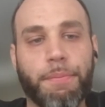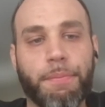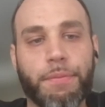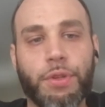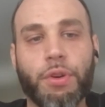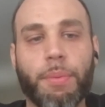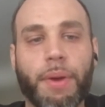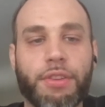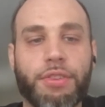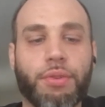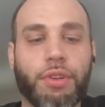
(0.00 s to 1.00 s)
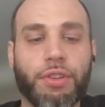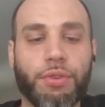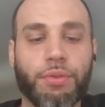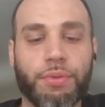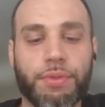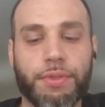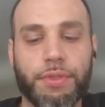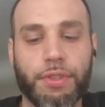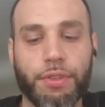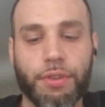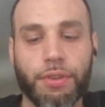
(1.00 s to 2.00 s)
Unipass, you can use
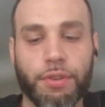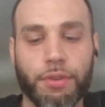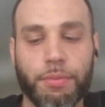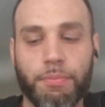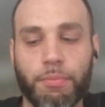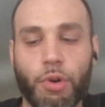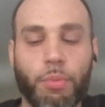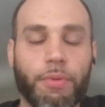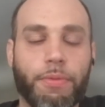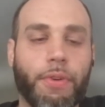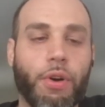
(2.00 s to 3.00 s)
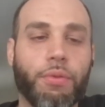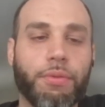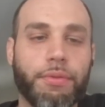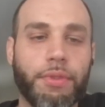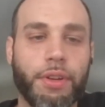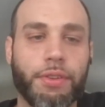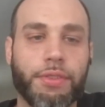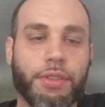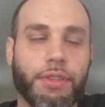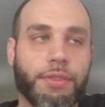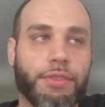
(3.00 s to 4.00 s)
your mobile phone. There's
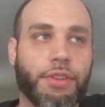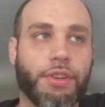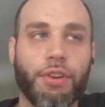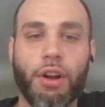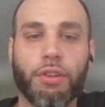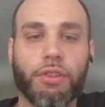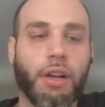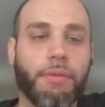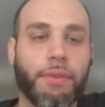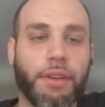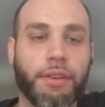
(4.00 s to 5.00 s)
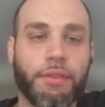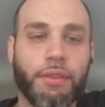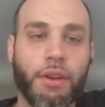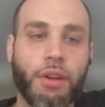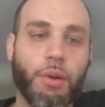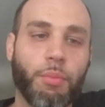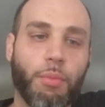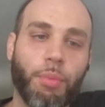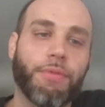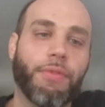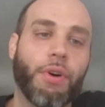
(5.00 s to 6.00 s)
a secure enclave in
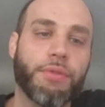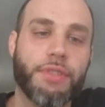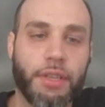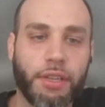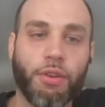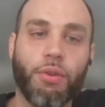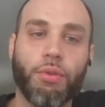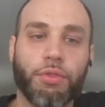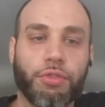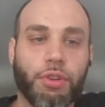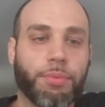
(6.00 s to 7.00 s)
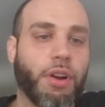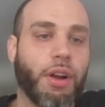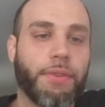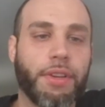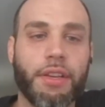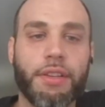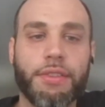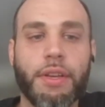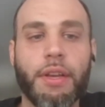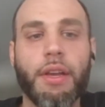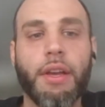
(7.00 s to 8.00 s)
mobile phones that can hold cryptographic keys.
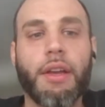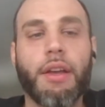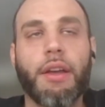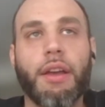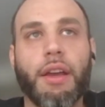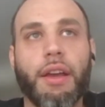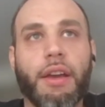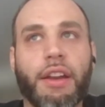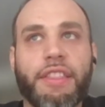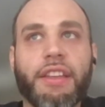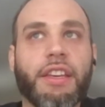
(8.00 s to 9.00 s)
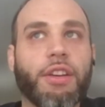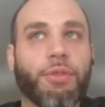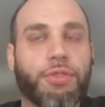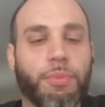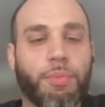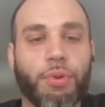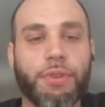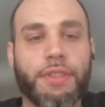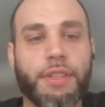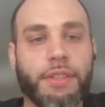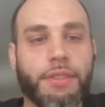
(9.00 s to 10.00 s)
And I think EOS
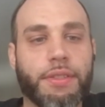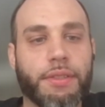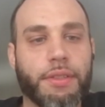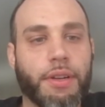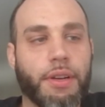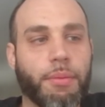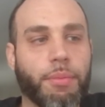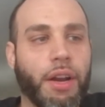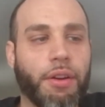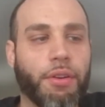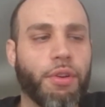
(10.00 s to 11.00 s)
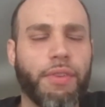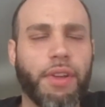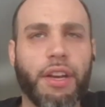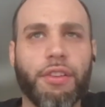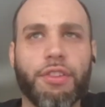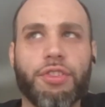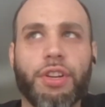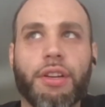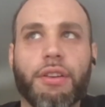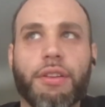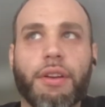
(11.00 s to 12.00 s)
supports this, but I don't know of any other
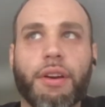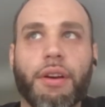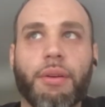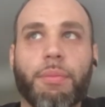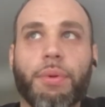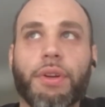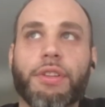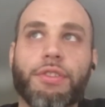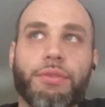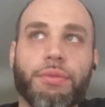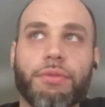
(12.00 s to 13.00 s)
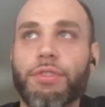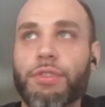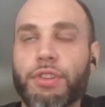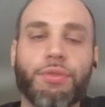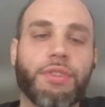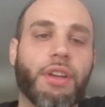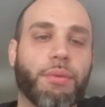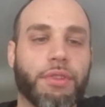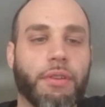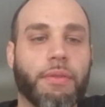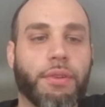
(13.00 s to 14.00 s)
chain, but you can use that with
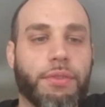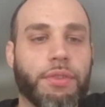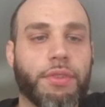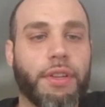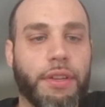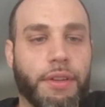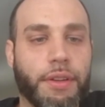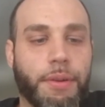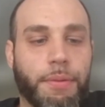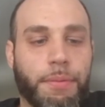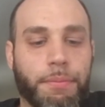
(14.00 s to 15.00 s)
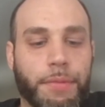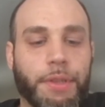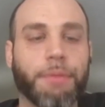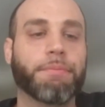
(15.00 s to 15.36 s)
Nervos. And yeah.